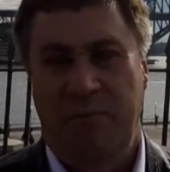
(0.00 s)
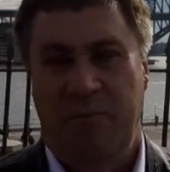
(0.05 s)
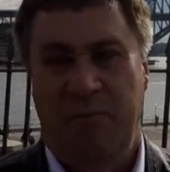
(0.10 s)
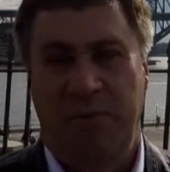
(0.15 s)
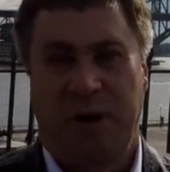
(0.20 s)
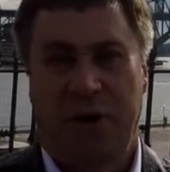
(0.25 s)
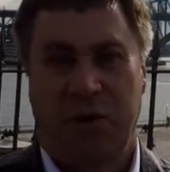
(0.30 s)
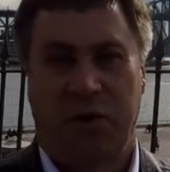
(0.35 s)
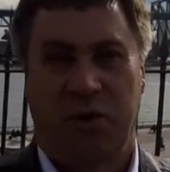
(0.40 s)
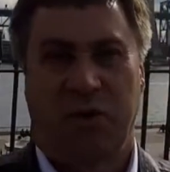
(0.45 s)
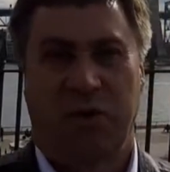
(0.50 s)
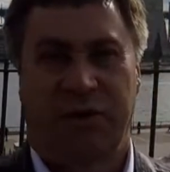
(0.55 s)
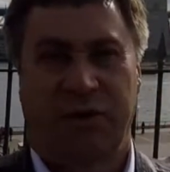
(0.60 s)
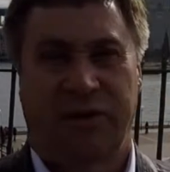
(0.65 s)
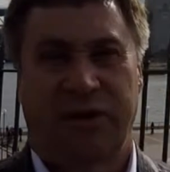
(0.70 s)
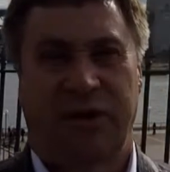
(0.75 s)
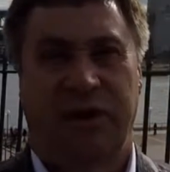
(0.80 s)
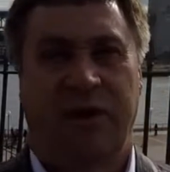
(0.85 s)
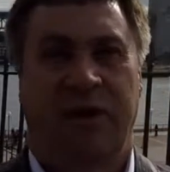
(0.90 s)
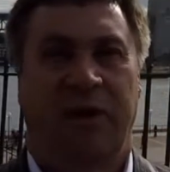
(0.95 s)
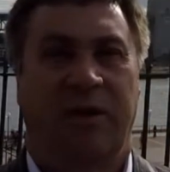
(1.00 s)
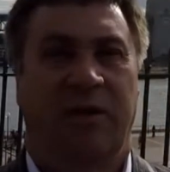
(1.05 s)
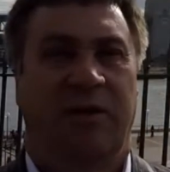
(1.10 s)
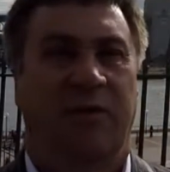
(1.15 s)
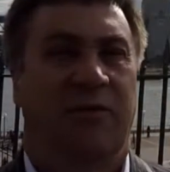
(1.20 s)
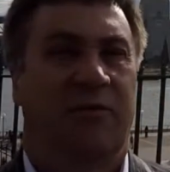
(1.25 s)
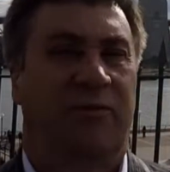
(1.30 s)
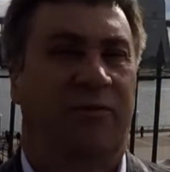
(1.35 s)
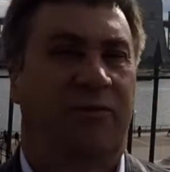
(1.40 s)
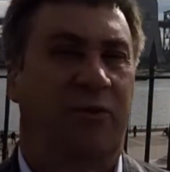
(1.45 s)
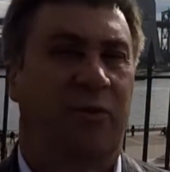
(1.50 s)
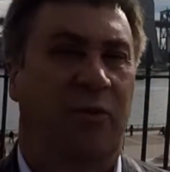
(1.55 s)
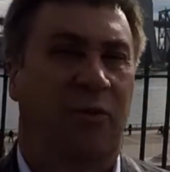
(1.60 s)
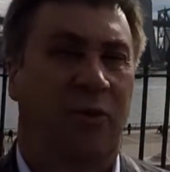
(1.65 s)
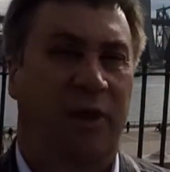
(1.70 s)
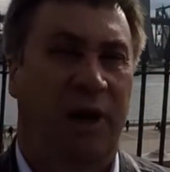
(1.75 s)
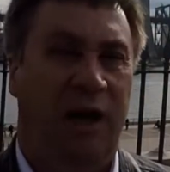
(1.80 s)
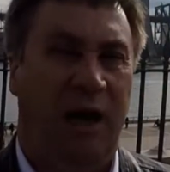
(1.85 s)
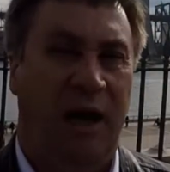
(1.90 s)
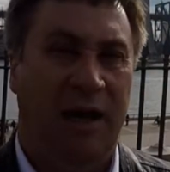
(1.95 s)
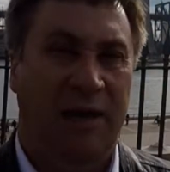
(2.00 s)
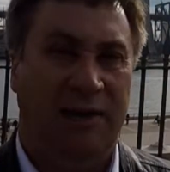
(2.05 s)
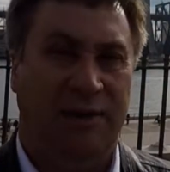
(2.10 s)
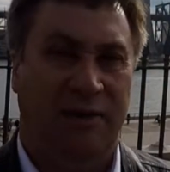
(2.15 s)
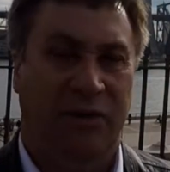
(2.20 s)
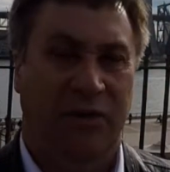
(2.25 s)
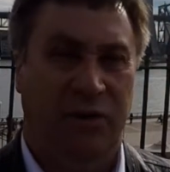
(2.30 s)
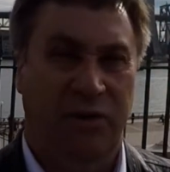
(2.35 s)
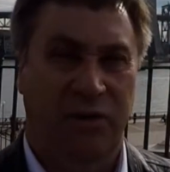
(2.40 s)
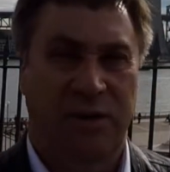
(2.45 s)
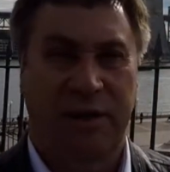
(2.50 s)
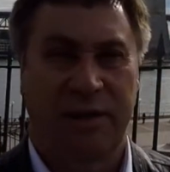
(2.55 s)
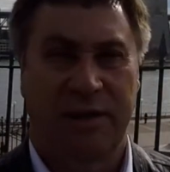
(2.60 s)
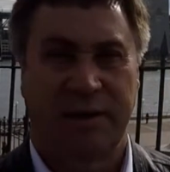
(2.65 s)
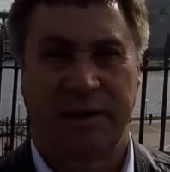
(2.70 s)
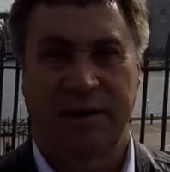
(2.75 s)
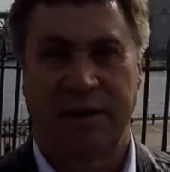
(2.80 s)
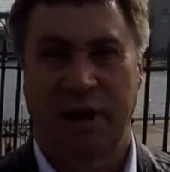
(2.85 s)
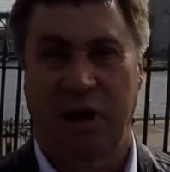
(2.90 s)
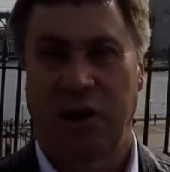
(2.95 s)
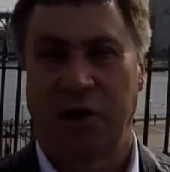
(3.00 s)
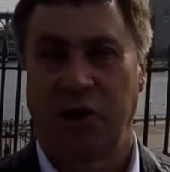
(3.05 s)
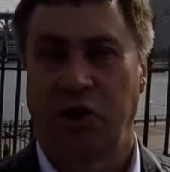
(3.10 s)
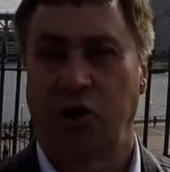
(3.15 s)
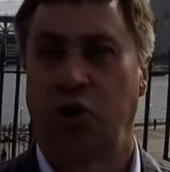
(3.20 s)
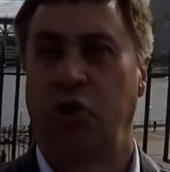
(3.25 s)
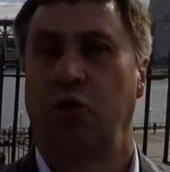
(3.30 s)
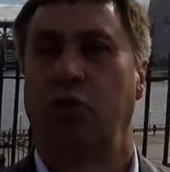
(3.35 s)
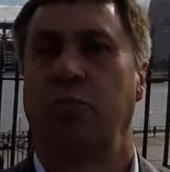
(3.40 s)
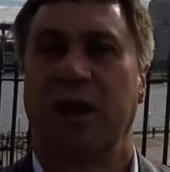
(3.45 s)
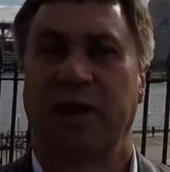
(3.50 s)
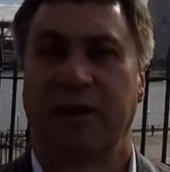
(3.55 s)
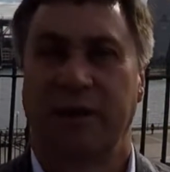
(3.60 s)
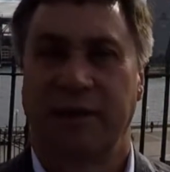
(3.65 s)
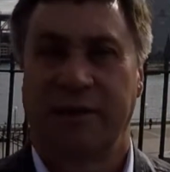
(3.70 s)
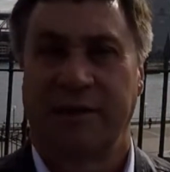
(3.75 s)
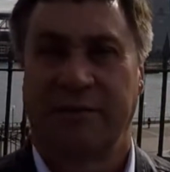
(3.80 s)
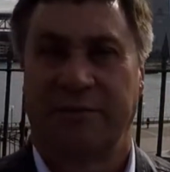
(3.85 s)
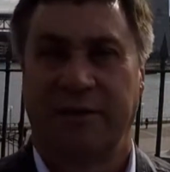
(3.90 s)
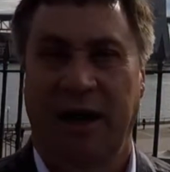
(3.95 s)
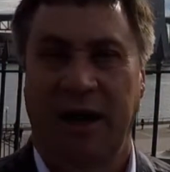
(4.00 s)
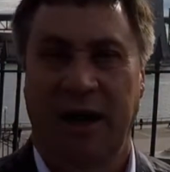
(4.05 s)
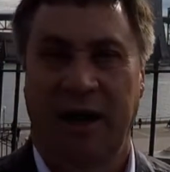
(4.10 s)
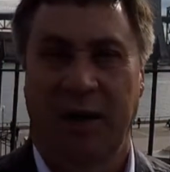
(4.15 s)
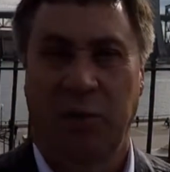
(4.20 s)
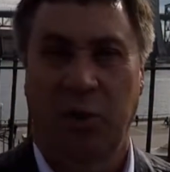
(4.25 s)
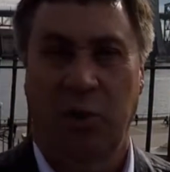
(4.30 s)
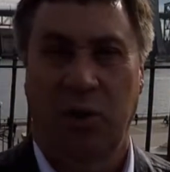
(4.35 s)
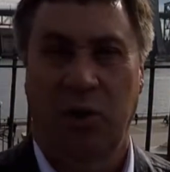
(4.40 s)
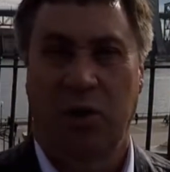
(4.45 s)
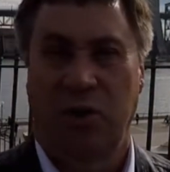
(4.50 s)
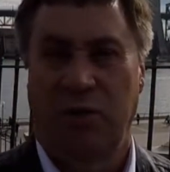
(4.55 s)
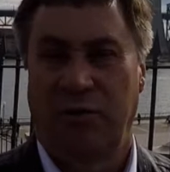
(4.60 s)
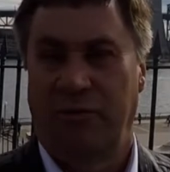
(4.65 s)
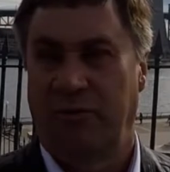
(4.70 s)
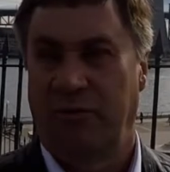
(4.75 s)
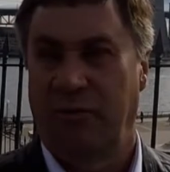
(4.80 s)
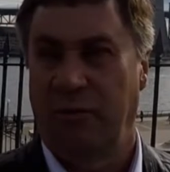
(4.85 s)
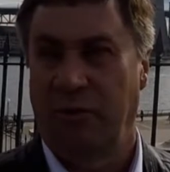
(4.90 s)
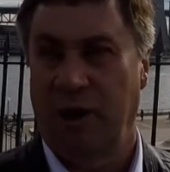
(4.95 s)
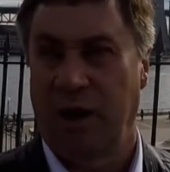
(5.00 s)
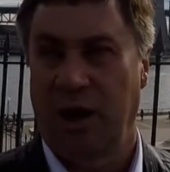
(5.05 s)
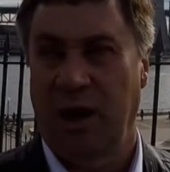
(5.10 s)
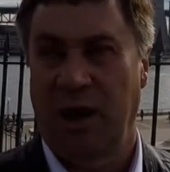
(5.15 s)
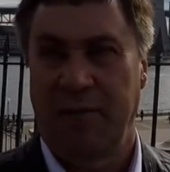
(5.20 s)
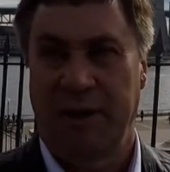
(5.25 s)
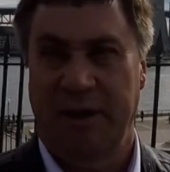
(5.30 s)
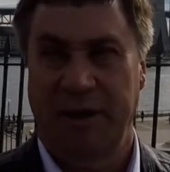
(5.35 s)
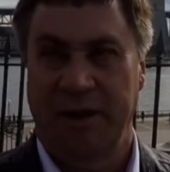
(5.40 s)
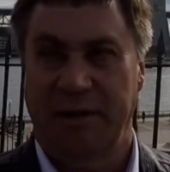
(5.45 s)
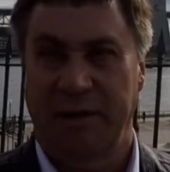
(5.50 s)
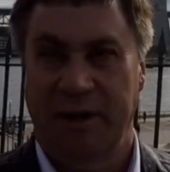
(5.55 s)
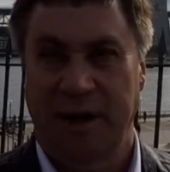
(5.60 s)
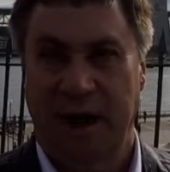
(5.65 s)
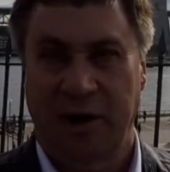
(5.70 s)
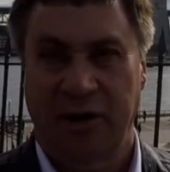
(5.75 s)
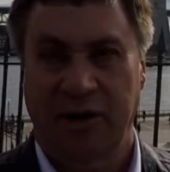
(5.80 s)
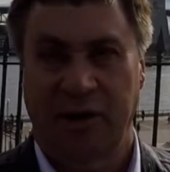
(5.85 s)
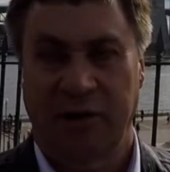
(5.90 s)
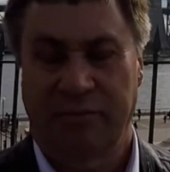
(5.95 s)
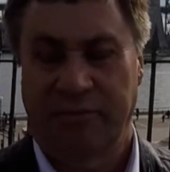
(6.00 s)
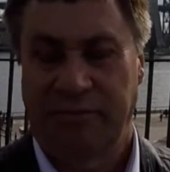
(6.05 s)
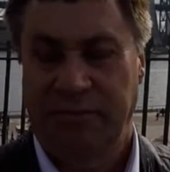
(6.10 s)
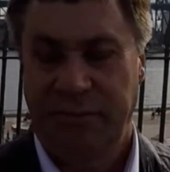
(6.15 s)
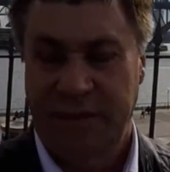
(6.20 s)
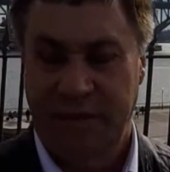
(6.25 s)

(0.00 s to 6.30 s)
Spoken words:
because for the last 2 years there's only two methods available for claiming this deduction.